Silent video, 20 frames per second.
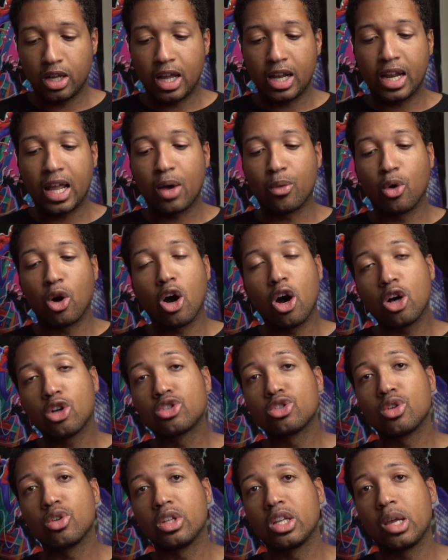And that will
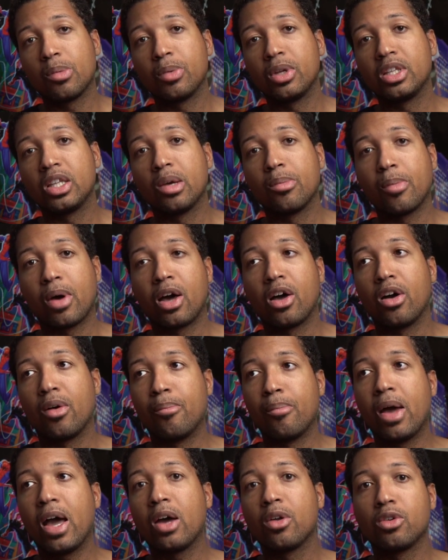also limit the amount
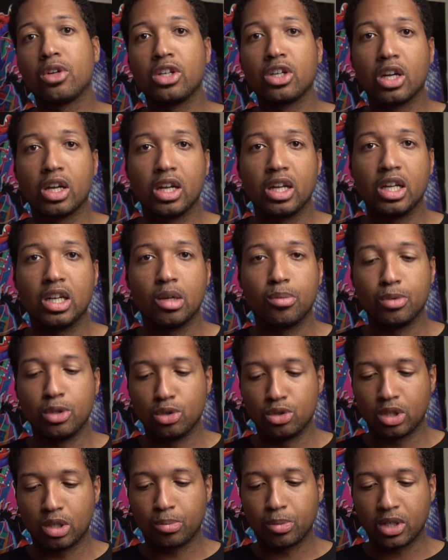of battery you're going to end up
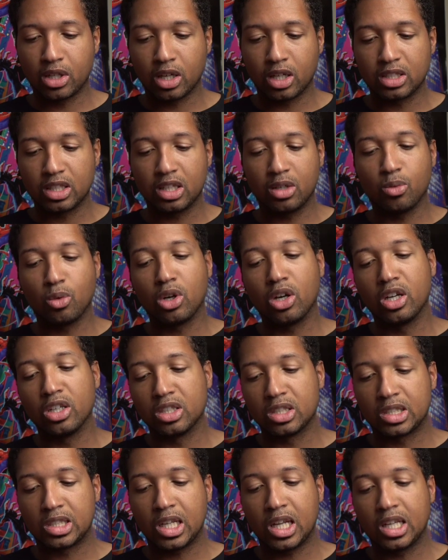using, because it will
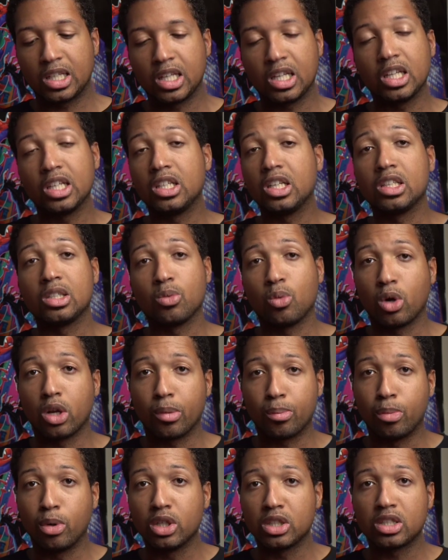understand that it doesn't
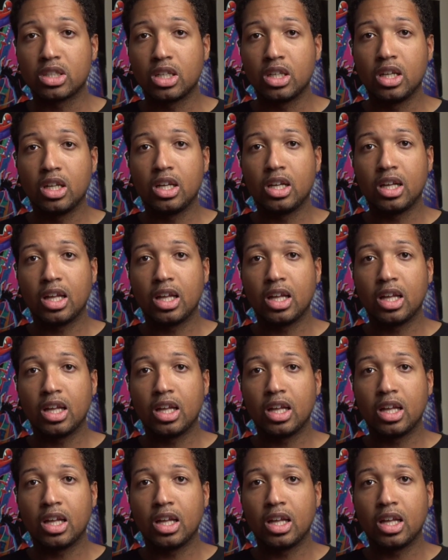want to push